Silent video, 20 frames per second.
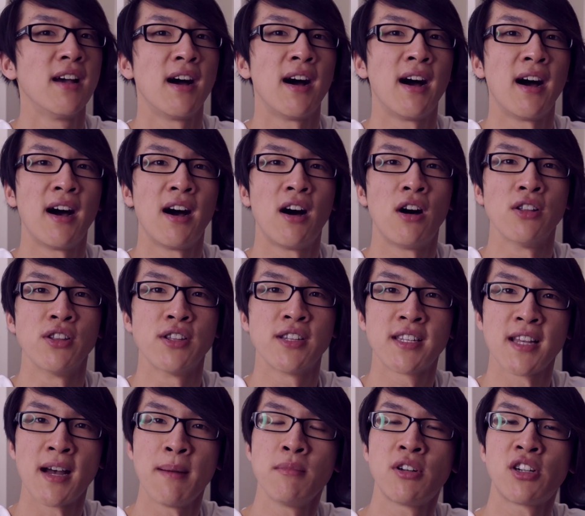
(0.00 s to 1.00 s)
on
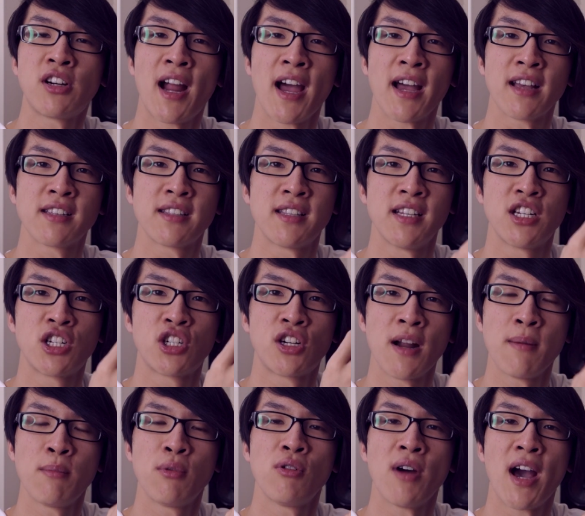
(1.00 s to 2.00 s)
some tracks the
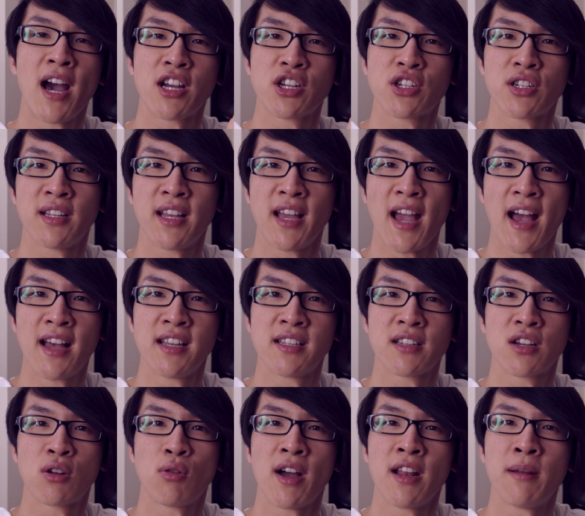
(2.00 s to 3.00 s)
treble actually
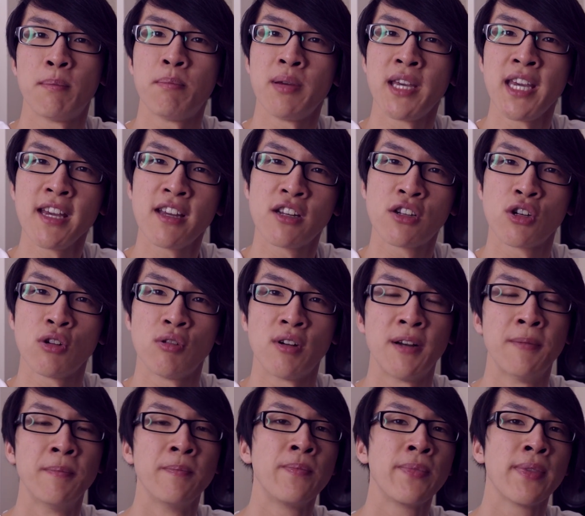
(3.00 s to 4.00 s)
has quite a peak to it.